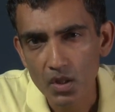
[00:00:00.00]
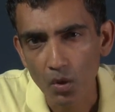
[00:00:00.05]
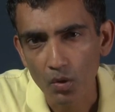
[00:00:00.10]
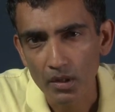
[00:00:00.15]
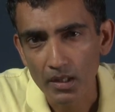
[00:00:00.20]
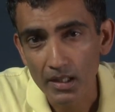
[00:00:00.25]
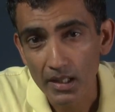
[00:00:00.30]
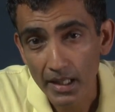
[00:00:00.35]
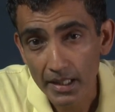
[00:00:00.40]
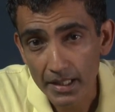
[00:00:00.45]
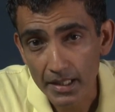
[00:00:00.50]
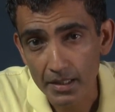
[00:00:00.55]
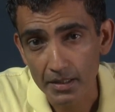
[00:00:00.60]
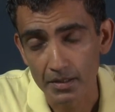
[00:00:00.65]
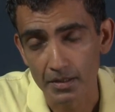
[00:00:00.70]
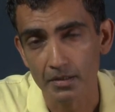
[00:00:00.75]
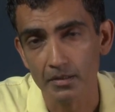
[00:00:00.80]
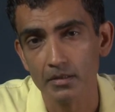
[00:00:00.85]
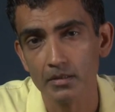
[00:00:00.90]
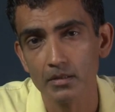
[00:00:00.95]
on
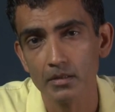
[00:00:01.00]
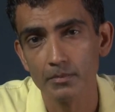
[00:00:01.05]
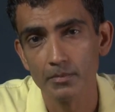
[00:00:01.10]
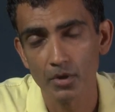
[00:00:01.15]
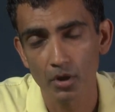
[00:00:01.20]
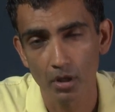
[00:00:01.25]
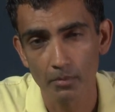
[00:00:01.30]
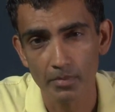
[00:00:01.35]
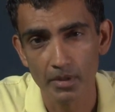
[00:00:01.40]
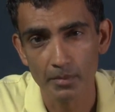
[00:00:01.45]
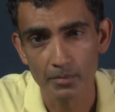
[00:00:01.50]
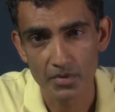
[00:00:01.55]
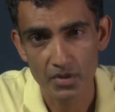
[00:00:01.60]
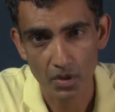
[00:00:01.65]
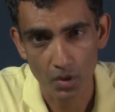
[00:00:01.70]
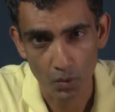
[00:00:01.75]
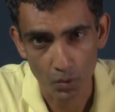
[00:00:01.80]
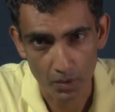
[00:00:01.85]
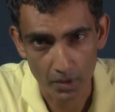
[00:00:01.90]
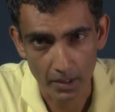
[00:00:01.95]
linear problems
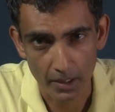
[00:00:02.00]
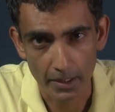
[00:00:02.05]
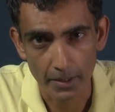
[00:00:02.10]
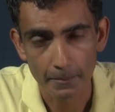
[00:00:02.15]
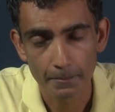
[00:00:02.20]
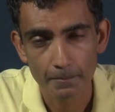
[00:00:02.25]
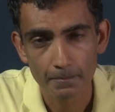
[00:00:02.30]
only.